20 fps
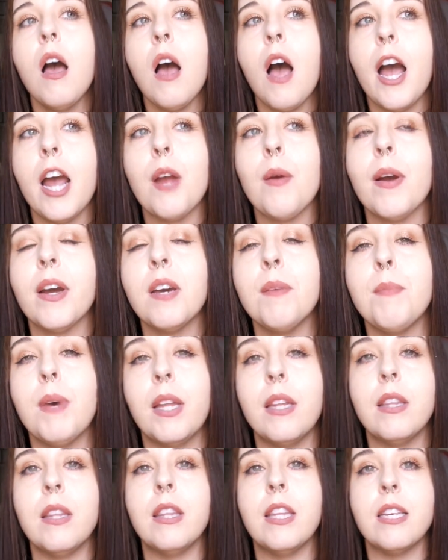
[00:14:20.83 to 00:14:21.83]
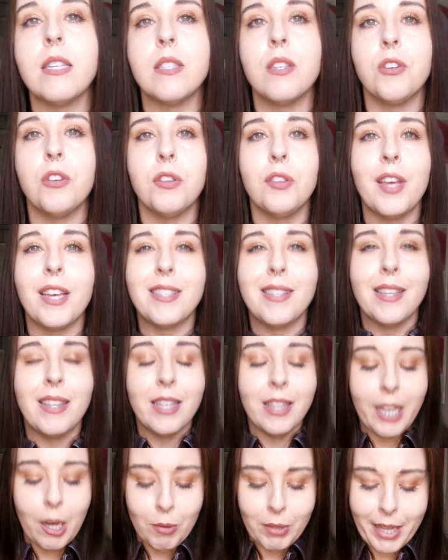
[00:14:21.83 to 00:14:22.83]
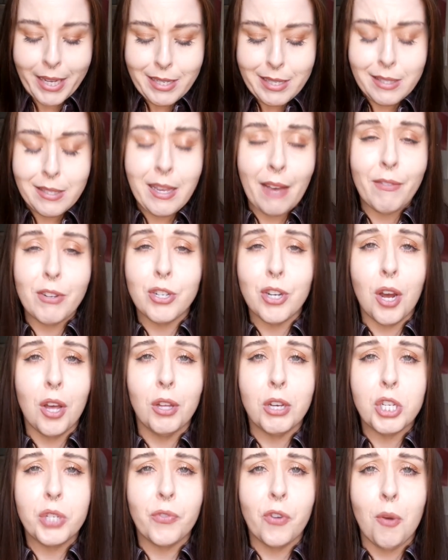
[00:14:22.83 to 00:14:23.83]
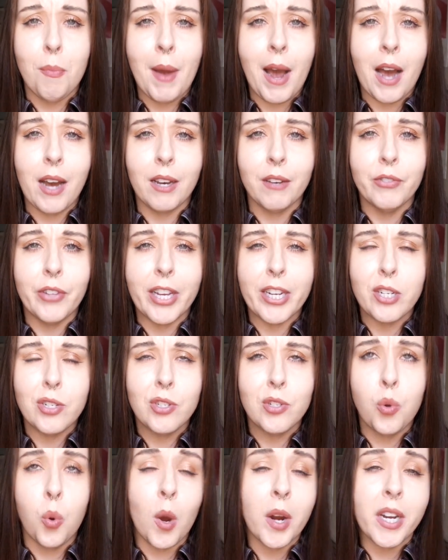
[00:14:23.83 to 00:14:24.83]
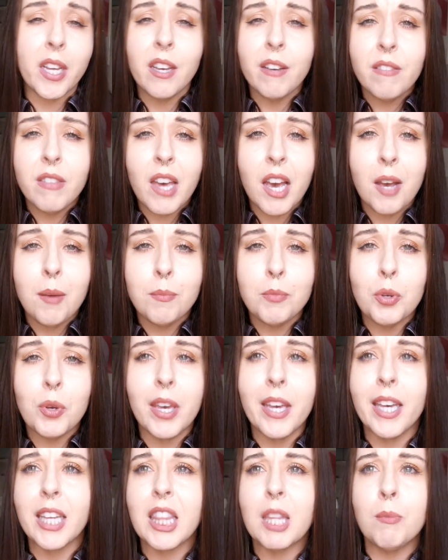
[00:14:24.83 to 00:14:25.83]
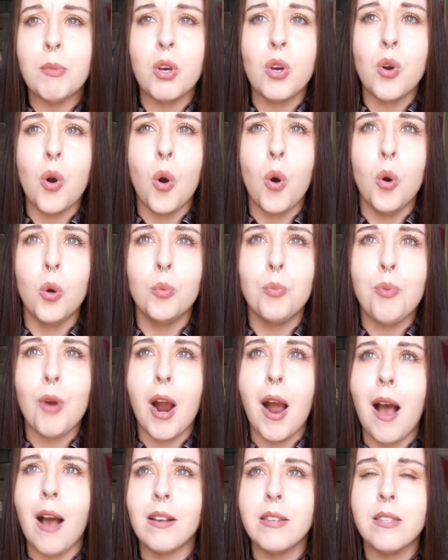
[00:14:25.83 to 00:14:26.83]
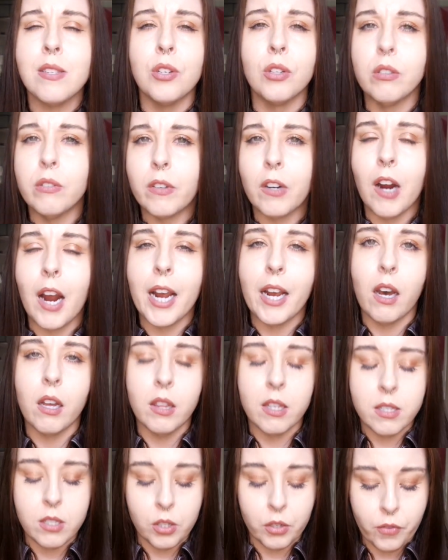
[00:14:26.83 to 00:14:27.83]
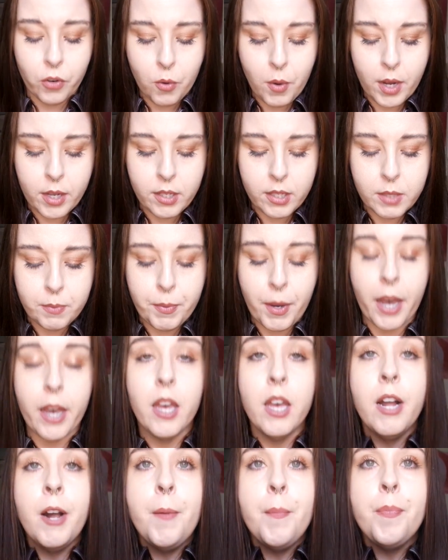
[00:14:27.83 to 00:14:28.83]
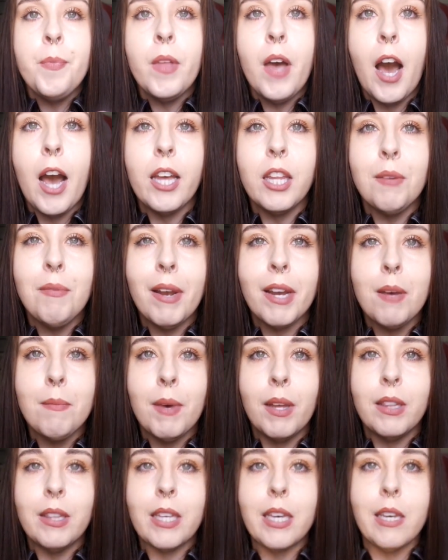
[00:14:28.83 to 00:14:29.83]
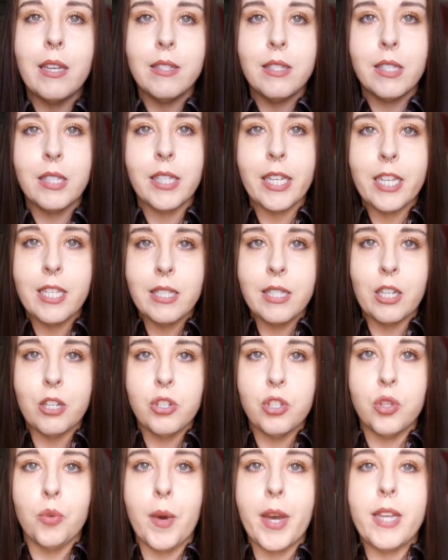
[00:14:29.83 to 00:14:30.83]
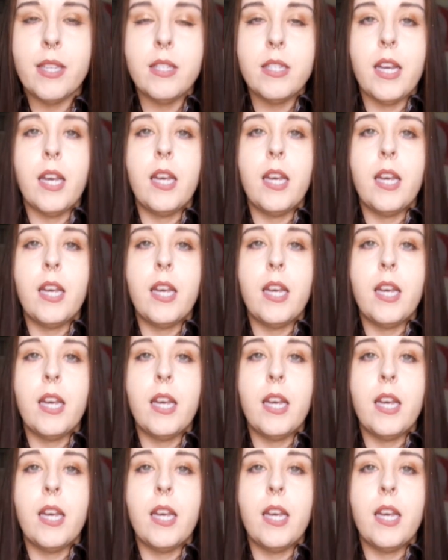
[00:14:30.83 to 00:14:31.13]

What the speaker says: I recommend these little things. I think they were like $7 for a pack of like 20 of them. You can get them in gold, brass, silver. I got the silver ones, but highly recommend these to like cinch the waist